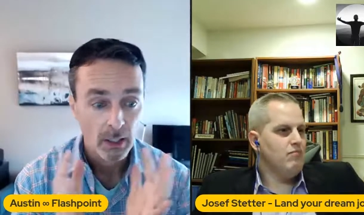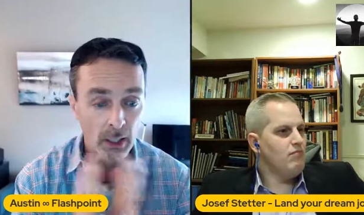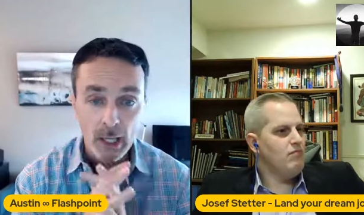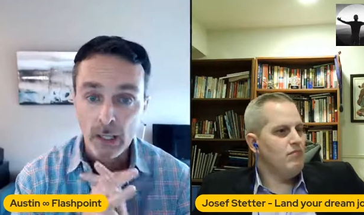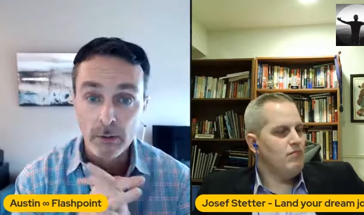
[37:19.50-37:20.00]

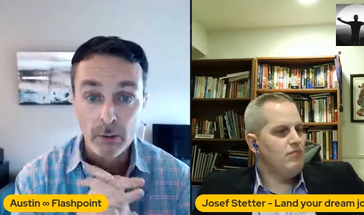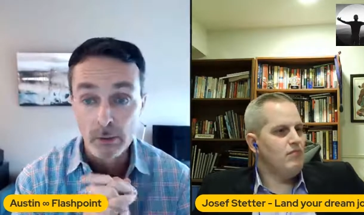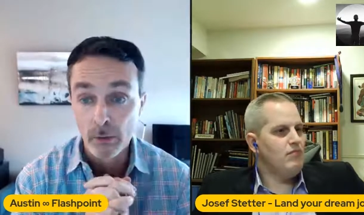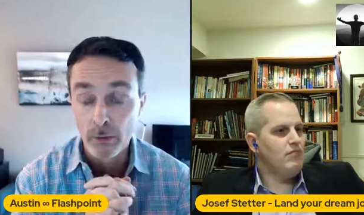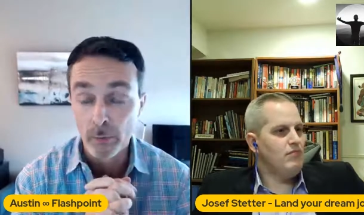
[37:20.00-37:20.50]
Speaker 1: uh,
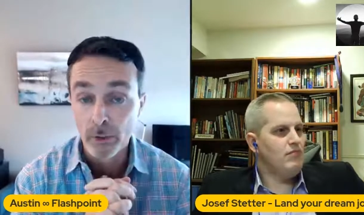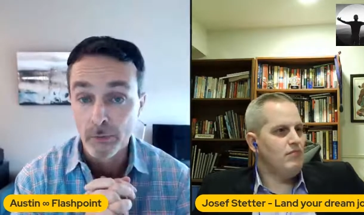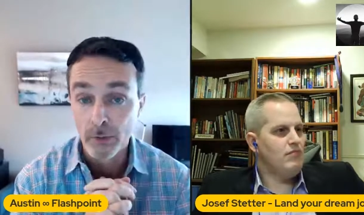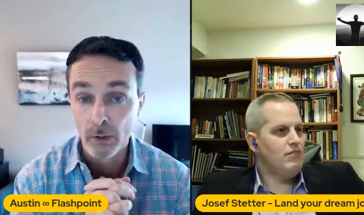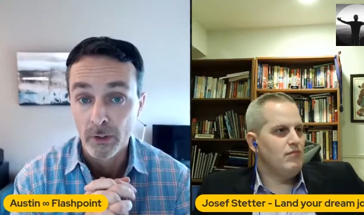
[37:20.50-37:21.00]
you're the real
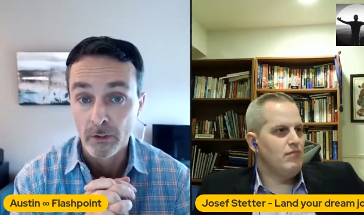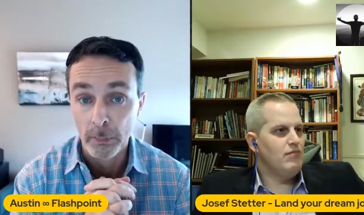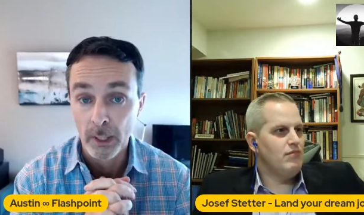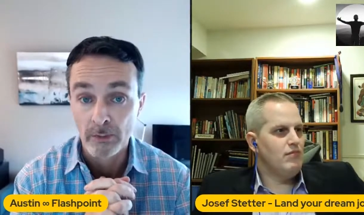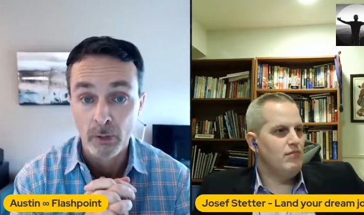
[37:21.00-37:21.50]
deal in this
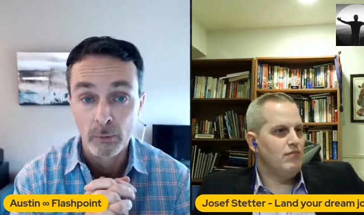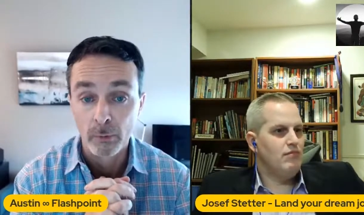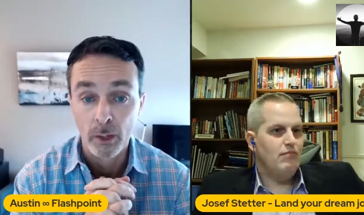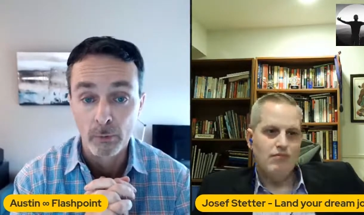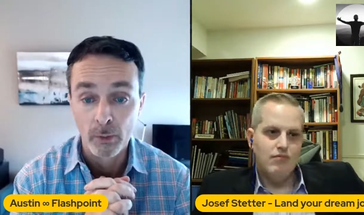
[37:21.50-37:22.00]
space. I,
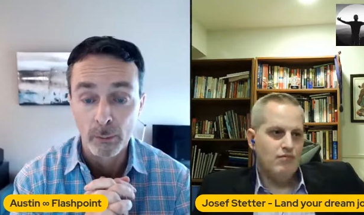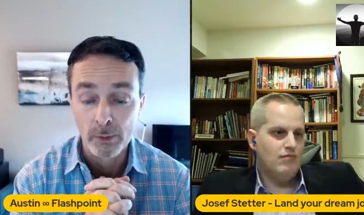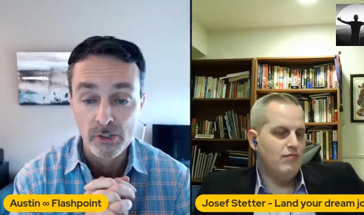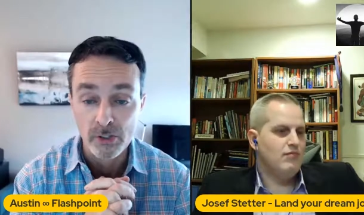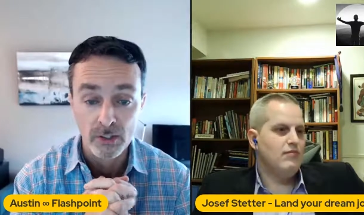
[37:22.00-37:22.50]
I really
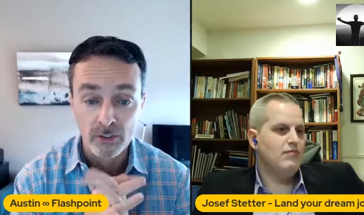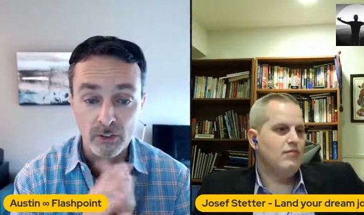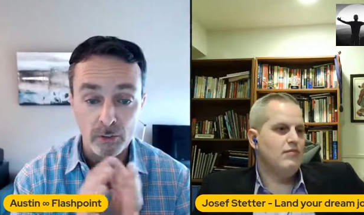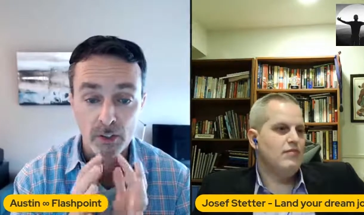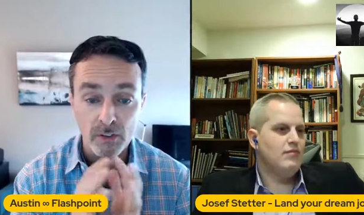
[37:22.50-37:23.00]
appreciate this.
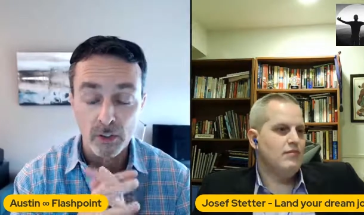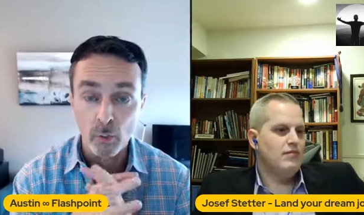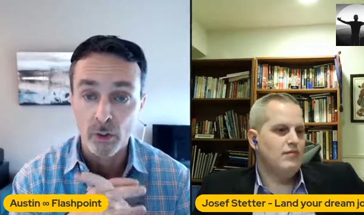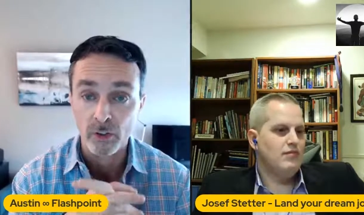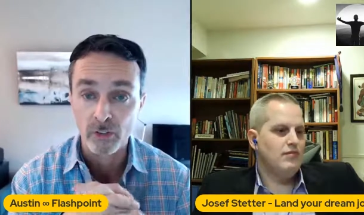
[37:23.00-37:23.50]
Is there anything you
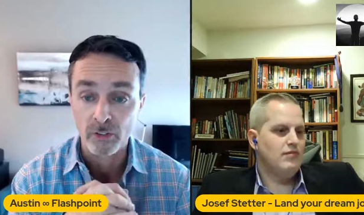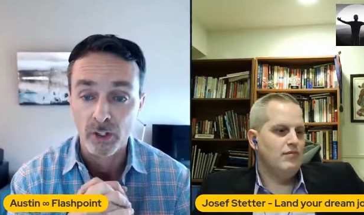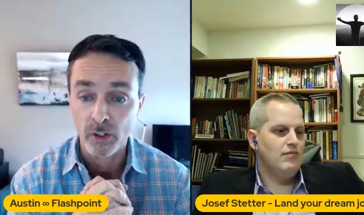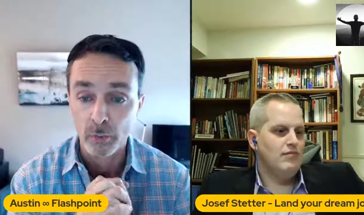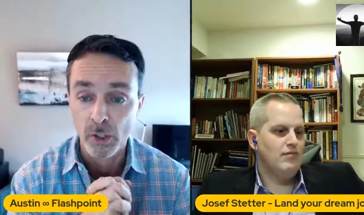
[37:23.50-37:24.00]
want to
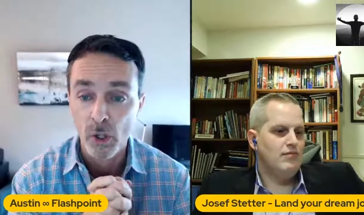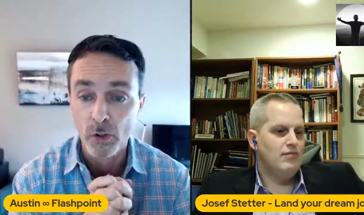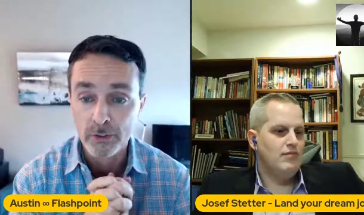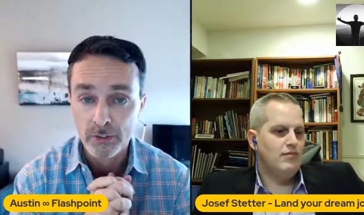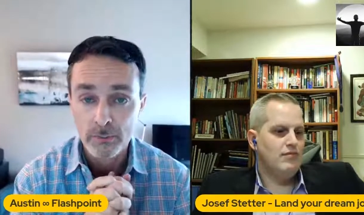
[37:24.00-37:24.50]
share as we
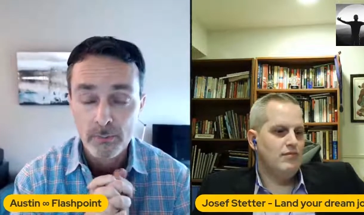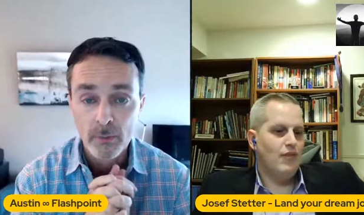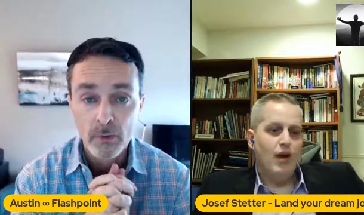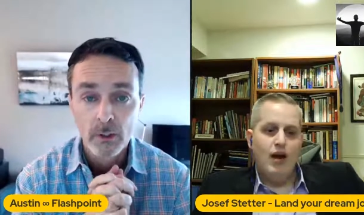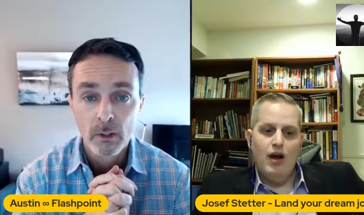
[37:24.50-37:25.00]
close?
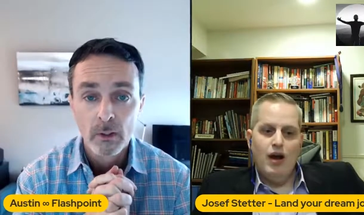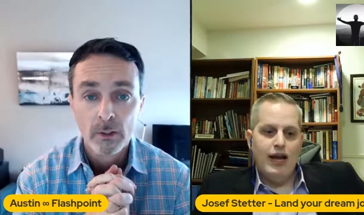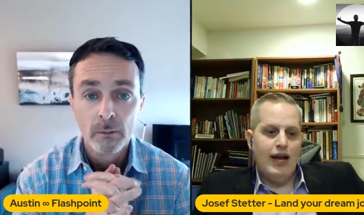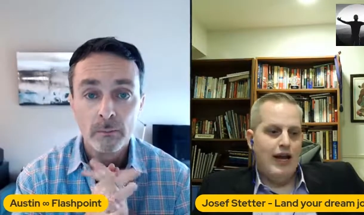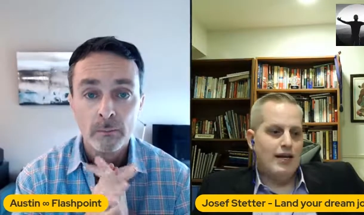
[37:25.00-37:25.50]

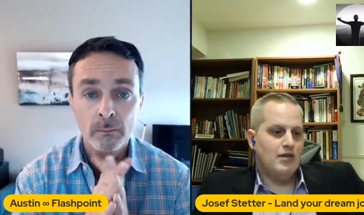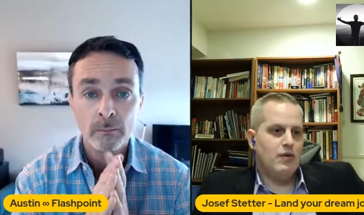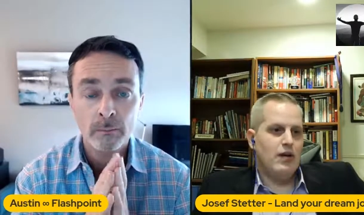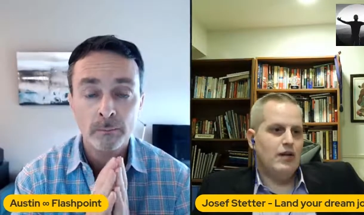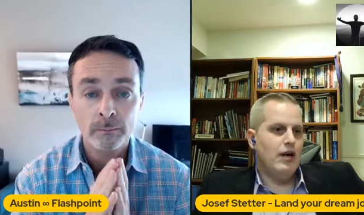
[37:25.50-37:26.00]
Speaker 2: Again, I just
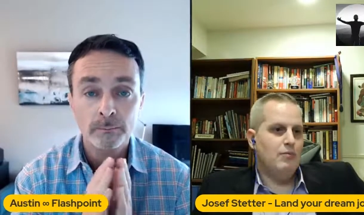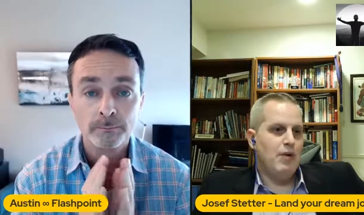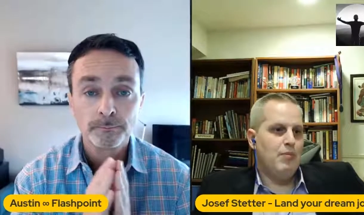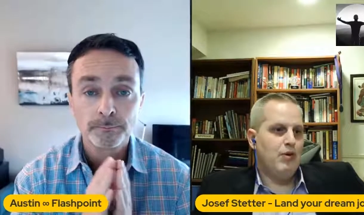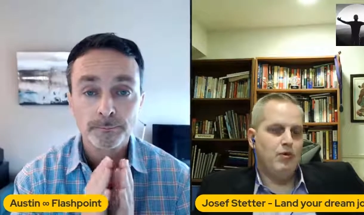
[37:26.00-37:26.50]
want to hmm. tell
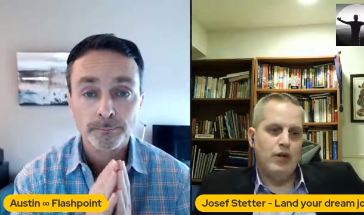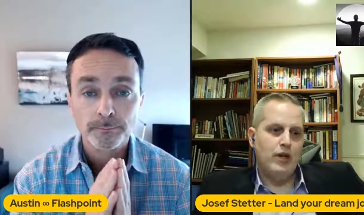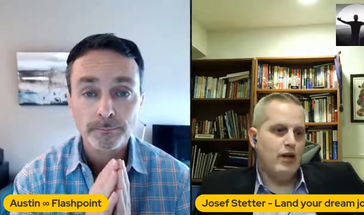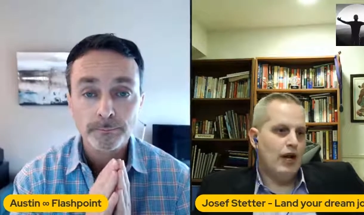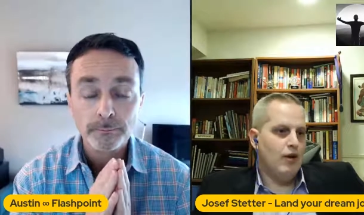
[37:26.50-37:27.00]
people
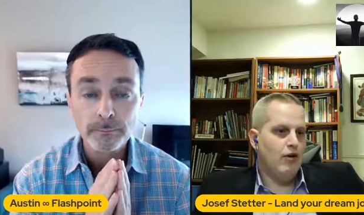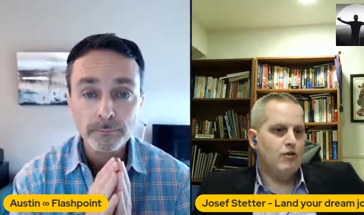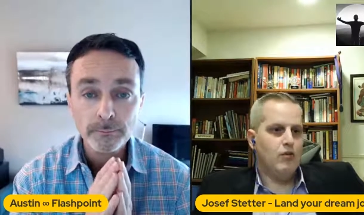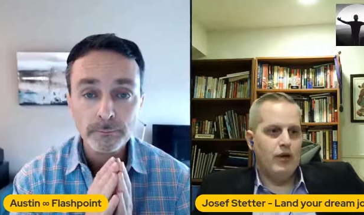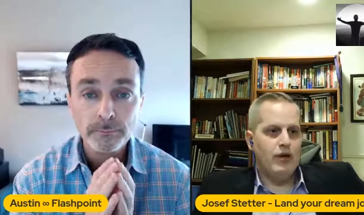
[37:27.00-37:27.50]
20. I know
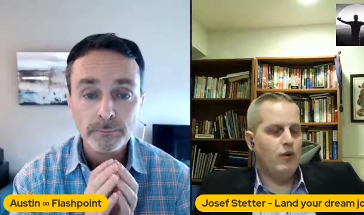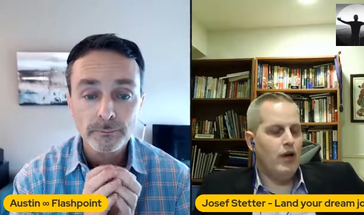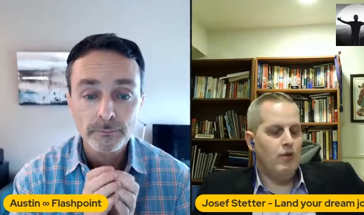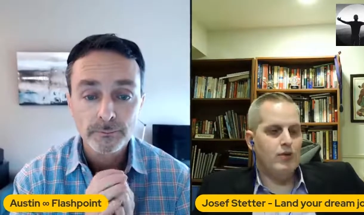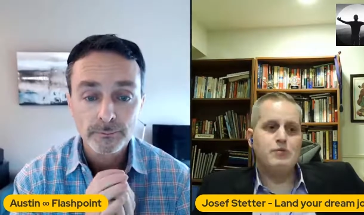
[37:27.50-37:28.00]

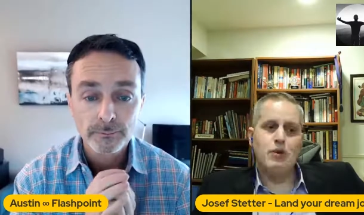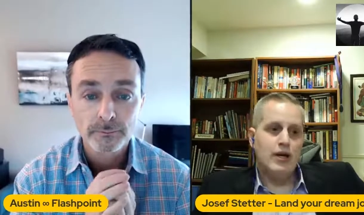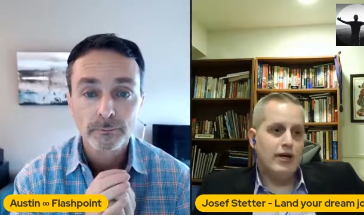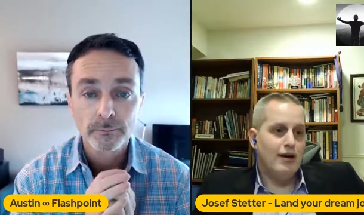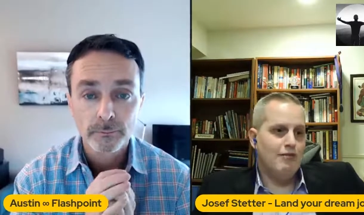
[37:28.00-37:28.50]
2020 was
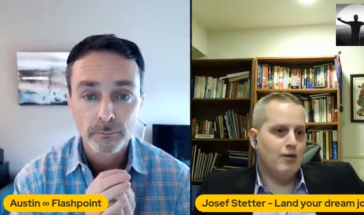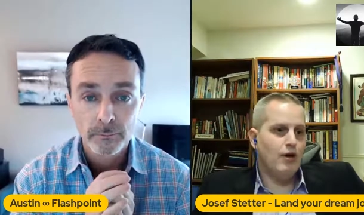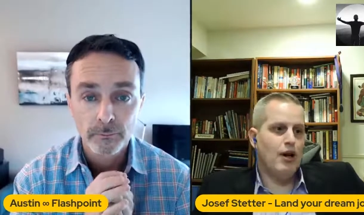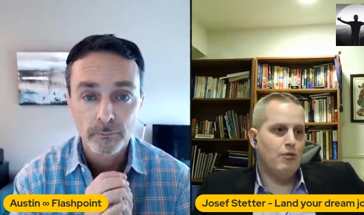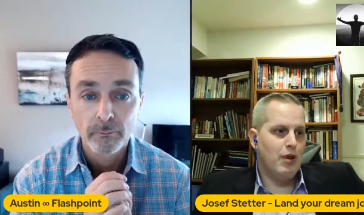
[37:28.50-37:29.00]
really tough for
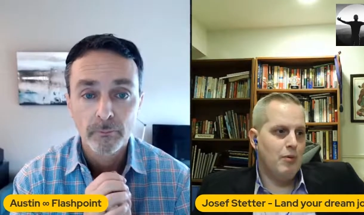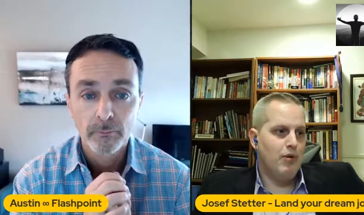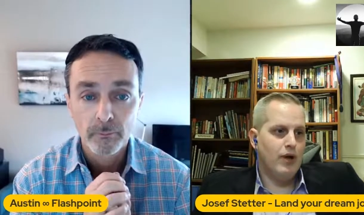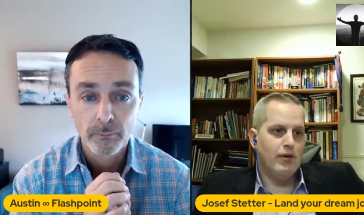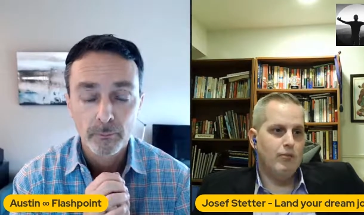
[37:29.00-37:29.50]
a lot of
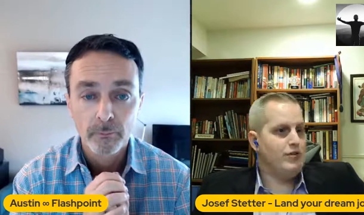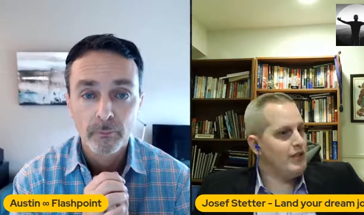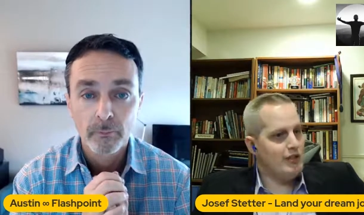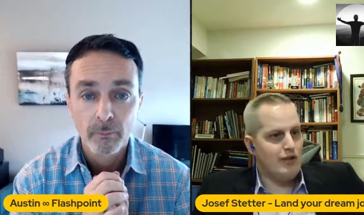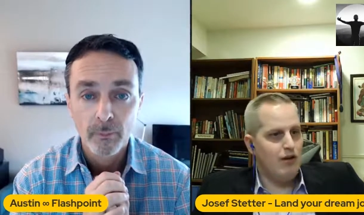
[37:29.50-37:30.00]
people, and we
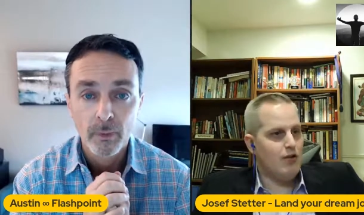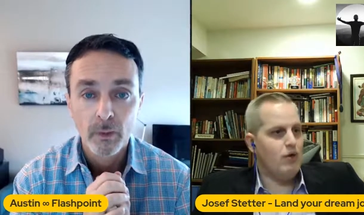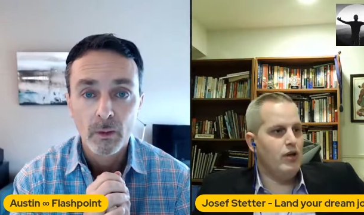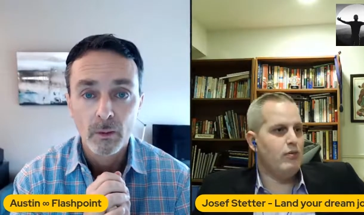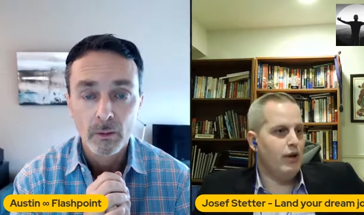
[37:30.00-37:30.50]
just started
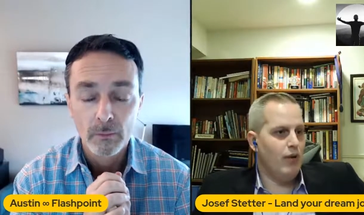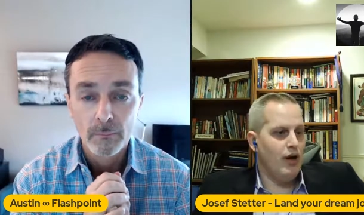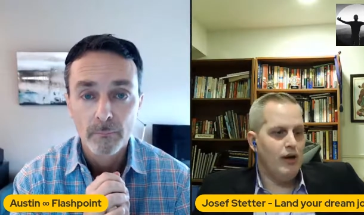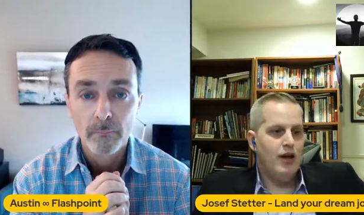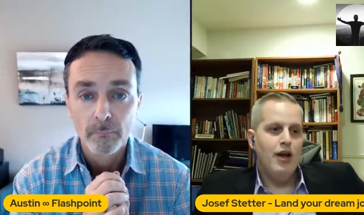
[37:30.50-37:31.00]

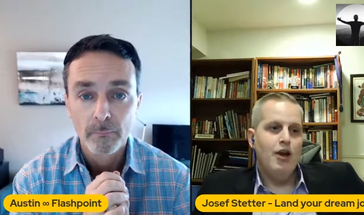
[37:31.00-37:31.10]
2021.